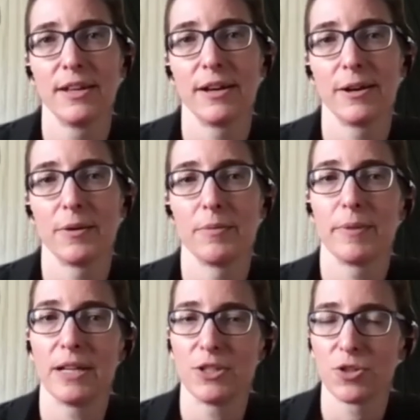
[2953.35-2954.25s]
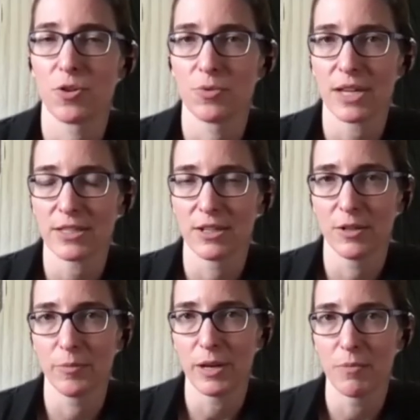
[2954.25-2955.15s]
Um, and so that's a
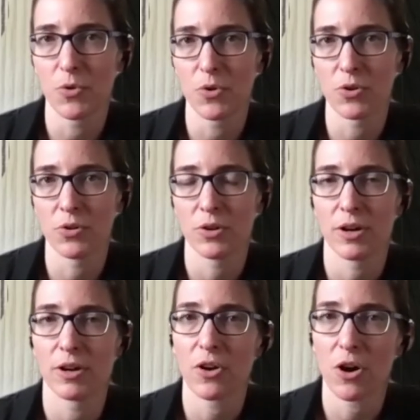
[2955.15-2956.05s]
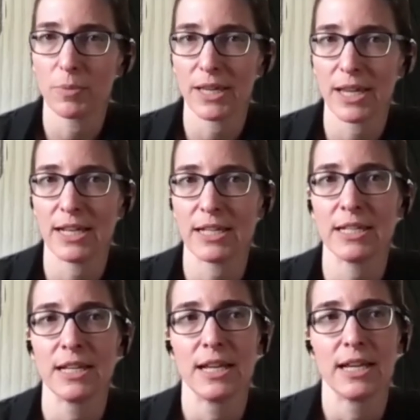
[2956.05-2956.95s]
little bit more uh,
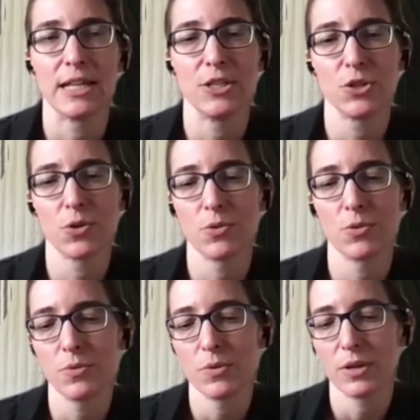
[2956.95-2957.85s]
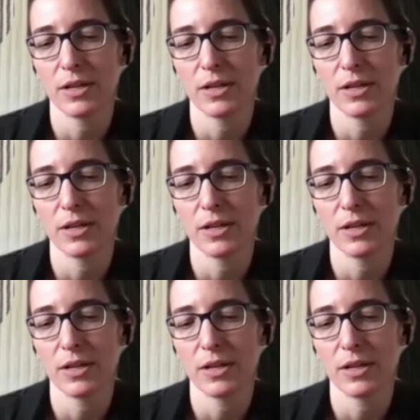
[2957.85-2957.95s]
complicated. And so